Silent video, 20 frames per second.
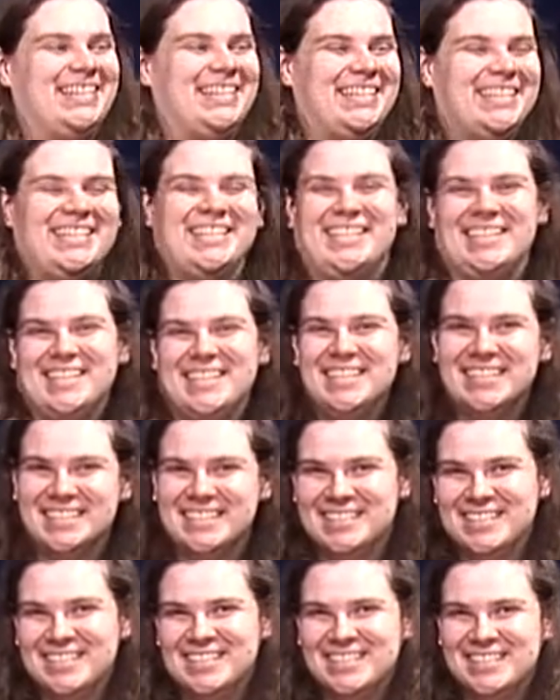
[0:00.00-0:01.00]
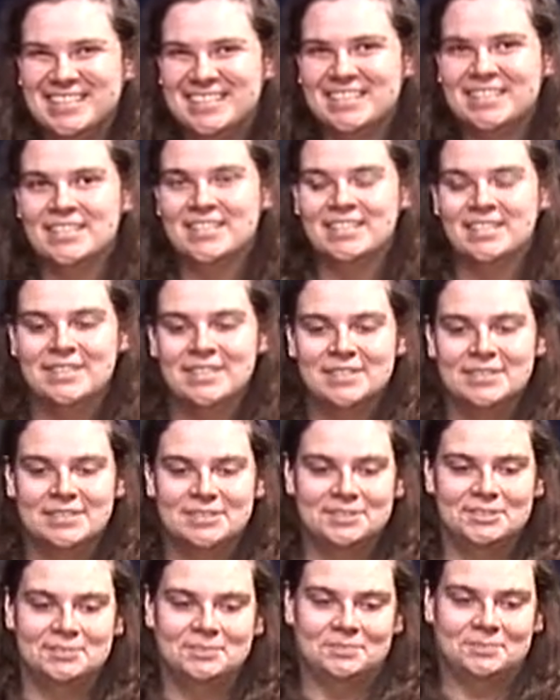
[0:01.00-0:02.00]

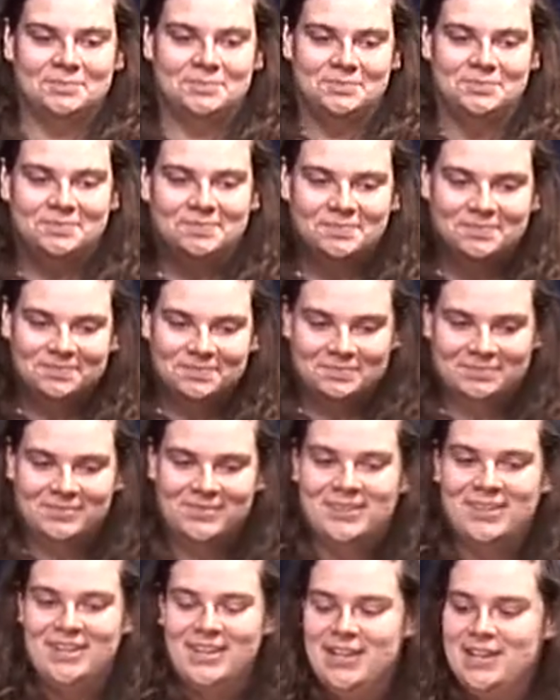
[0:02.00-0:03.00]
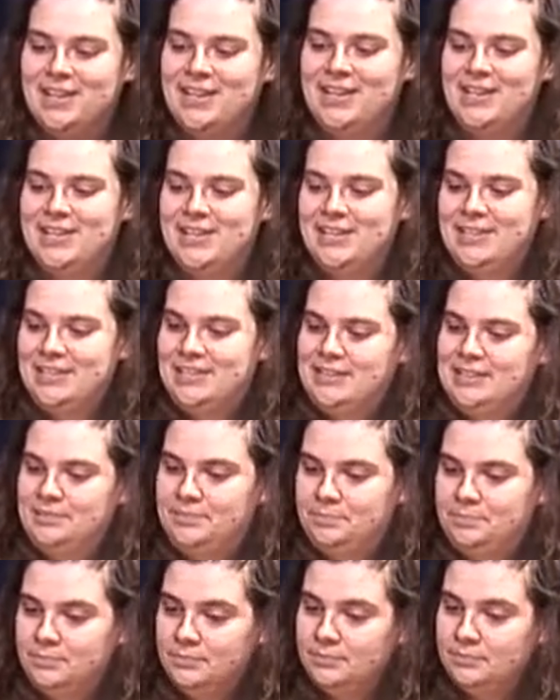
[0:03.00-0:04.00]

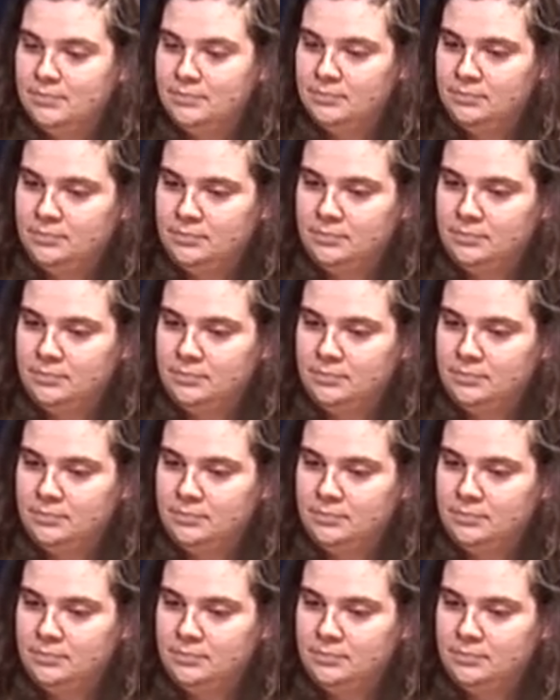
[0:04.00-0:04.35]
No words are spoken by the person on screen.